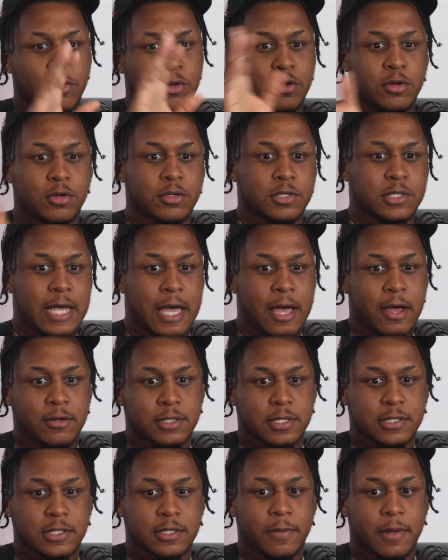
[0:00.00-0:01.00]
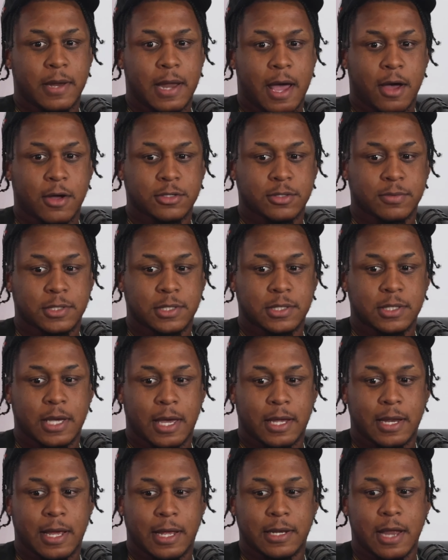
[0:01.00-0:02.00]
little sound system in the house, but she
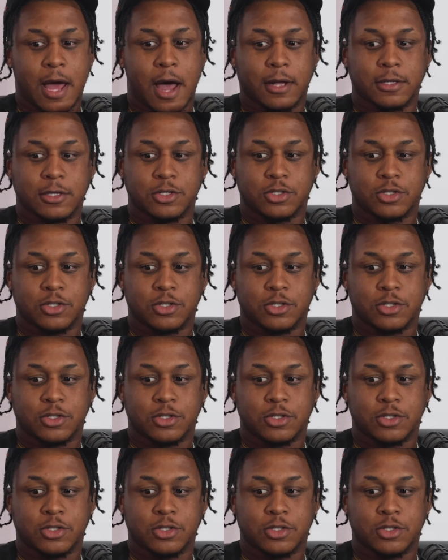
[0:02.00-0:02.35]
had that Dr.